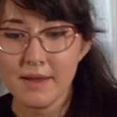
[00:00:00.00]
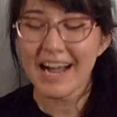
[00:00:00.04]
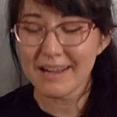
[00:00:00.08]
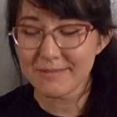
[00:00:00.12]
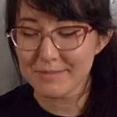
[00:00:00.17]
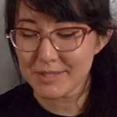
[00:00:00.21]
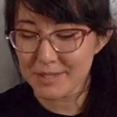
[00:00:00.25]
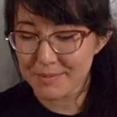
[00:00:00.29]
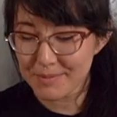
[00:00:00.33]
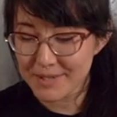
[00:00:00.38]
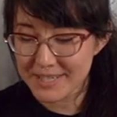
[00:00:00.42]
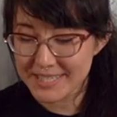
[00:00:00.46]

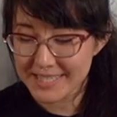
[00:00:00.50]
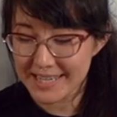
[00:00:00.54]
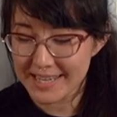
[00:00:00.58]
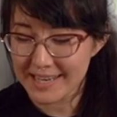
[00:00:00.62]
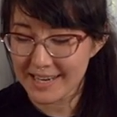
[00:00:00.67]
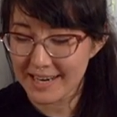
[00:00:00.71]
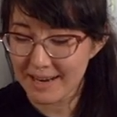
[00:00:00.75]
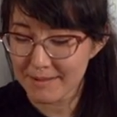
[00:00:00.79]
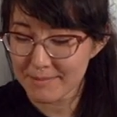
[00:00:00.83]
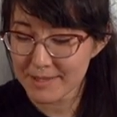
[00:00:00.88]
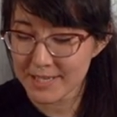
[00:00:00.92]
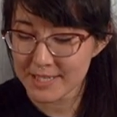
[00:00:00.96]
I'm super
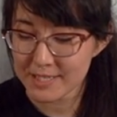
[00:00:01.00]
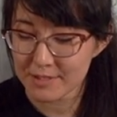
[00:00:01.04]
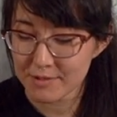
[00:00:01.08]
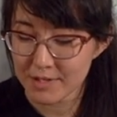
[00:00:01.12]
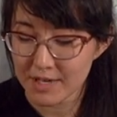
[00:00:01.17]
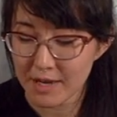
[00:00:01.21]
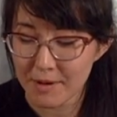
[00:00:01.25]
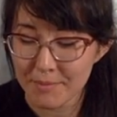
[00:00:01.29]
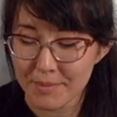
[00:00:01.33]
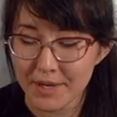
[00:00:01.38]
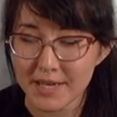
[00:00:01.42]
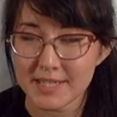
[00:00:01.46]
excited. I'm gonna do
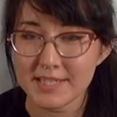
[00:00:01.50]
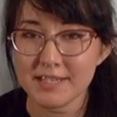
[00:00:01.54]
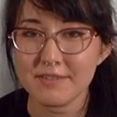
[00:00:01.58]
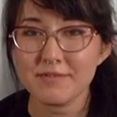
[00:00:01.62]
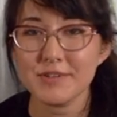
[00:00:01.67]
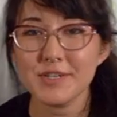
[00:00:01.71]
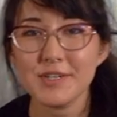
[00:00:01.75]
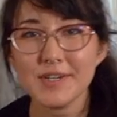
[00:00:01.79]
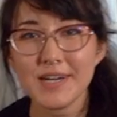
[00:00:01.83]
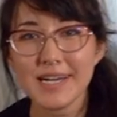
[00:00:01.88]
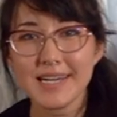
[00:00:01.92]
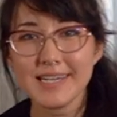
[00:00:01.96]
an unboxing
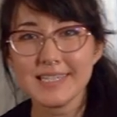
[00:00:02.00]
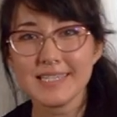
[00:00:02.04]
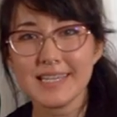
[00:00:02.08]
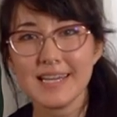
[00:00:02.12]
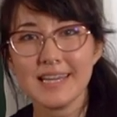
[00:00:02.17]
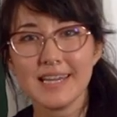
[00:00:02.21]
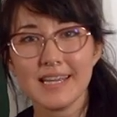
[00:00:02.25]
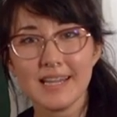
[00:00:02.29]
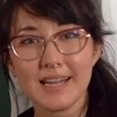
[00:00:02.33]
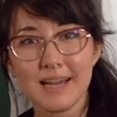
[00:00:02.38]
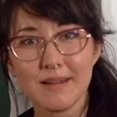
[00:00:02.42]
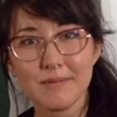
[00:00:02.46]
for you guys
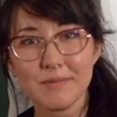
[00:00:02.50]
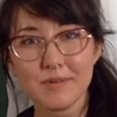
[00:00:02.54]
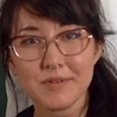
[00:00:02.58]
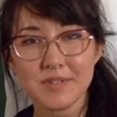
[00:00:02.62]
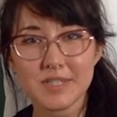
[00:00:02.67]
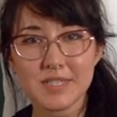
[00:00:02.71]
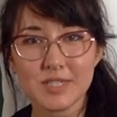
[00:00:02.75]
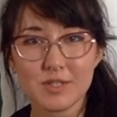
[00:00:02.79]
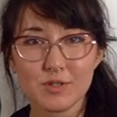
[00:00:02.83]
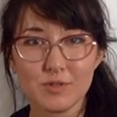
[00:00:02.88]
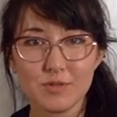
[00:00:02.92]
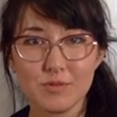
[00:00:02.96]
and I'm
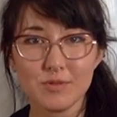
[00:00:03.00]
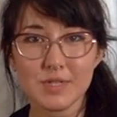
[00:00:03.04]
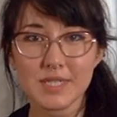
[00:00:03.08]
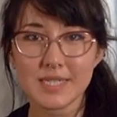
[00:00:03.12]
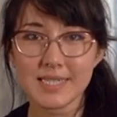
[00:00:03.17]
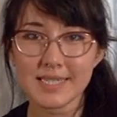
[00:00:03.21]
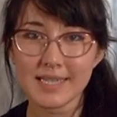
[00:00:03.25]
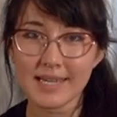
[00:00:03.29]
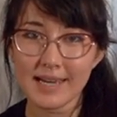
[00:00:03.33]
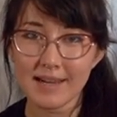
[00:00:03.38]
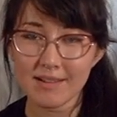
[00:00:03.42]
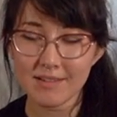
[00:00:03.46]
going to
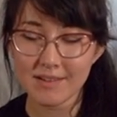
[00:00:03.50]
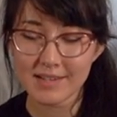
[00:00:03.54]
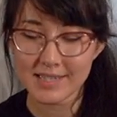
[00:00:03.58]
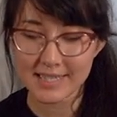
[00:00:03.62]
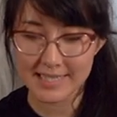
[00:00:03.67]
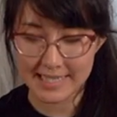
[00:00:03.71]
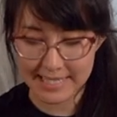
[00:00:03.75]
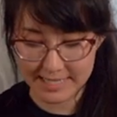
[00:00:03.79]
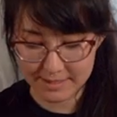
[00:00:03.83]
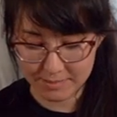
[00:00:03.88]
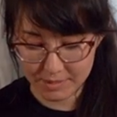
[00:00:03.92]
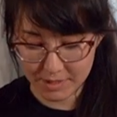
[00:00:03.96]
see how long
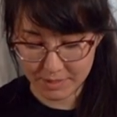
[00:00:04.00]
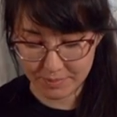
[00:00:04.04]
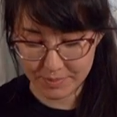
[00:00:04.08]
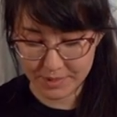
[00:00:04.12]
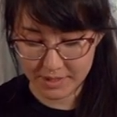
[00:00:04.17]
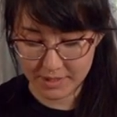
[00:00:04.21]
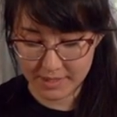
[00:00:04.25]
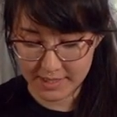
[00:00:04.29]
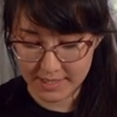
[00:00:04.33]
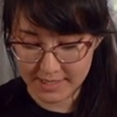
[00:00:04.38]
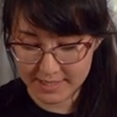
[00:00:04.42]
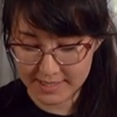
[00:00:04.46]
it takes me to
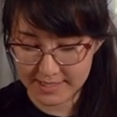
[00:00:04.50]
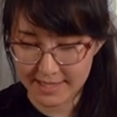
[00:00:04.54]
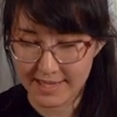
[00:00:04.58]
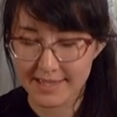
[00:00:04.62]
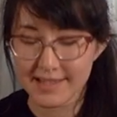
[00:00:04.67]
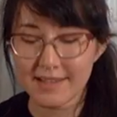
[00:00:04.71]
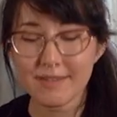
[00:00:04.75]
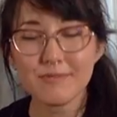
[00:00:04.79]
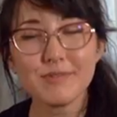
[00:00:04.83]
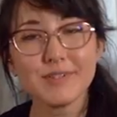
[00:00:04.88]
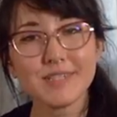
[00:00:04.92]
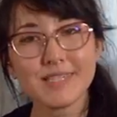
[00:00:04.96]
build this,
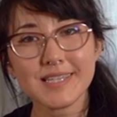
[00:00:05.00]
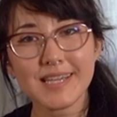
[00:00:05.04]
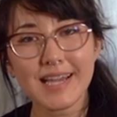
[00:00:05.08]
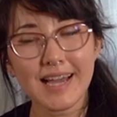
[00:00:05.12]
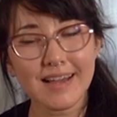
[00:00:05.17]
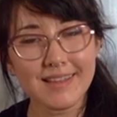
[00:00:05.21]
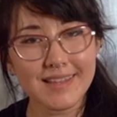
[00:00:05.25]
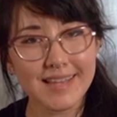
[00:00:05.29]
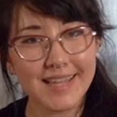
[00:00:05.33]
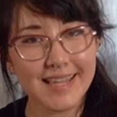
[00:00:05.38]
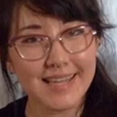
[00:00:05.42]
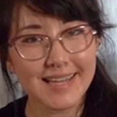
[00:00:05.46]
and then we'll see
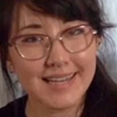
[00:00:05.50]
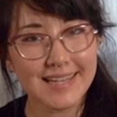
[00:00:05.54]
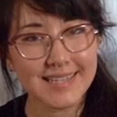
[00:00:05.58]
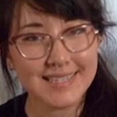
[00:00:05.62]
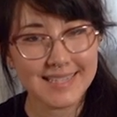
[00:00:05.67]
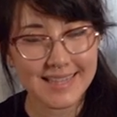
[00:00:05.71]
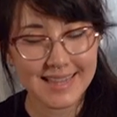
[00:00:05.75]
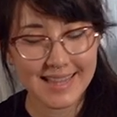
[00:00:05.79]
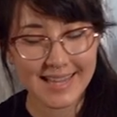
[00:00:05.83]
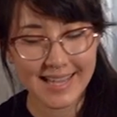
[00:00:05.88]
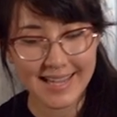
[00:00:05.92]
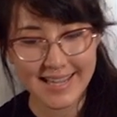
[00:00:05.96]
how the
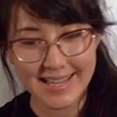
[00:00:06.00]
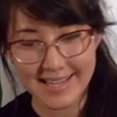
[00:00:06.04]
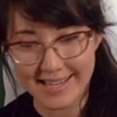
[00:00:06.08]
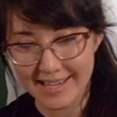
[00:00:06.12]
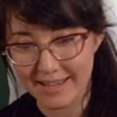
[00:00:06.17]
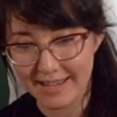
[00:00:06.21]
kitties like